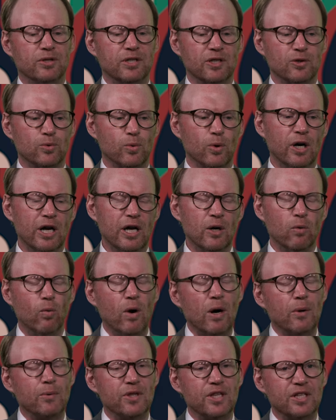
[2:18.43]
postings were
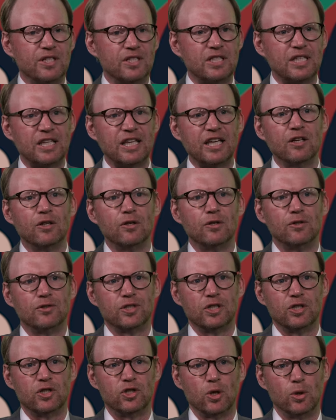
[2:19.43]
and what were the
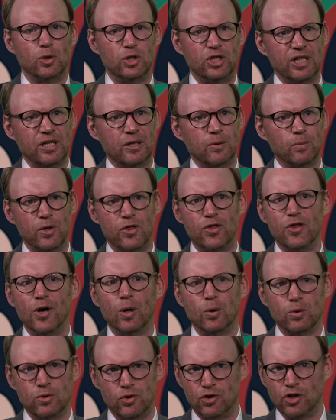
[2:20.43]
skills associated with
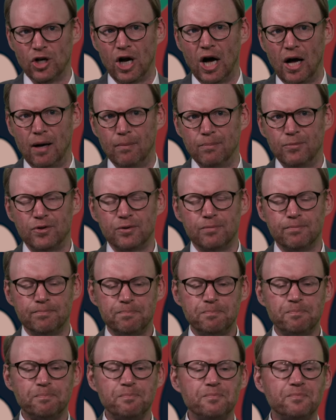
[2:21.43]
those jobs.
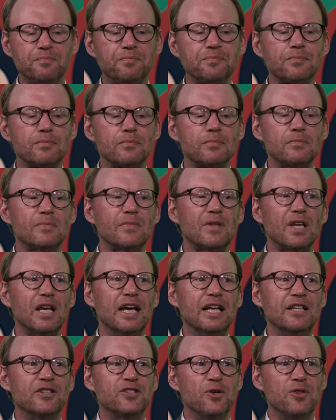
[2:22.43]

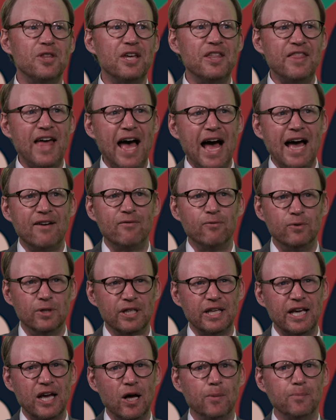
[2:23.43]
And so then that
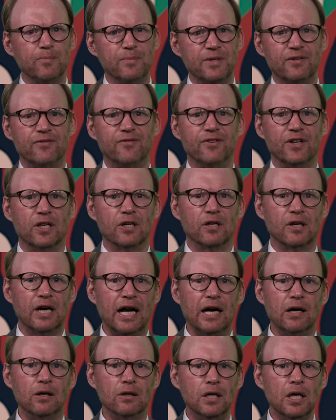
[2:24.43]
really helped me
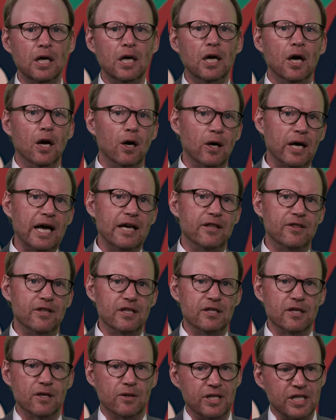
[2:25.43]
figure out,
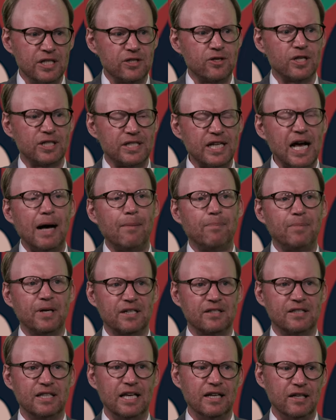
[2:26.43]
okay, you know, these are the
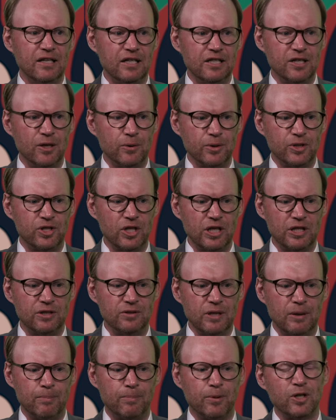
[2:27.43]
topics that, you know,
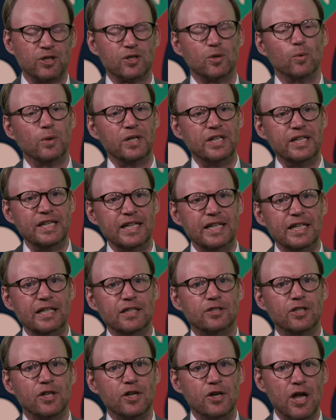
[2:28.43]
a person would
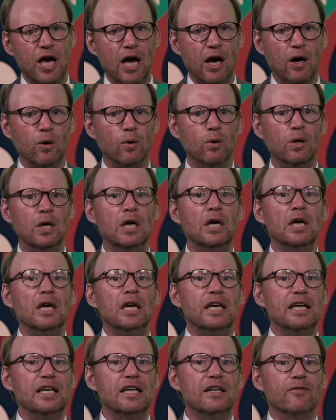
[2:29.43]
need to know
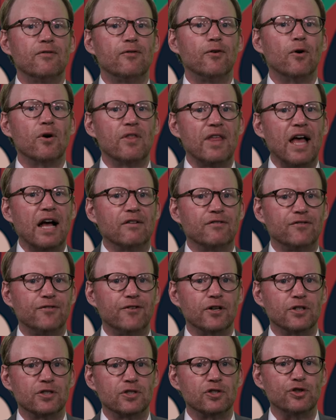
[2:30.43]
for that
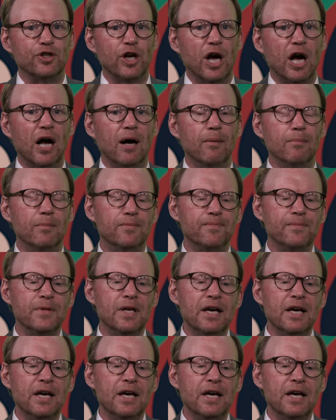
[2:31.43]
first job.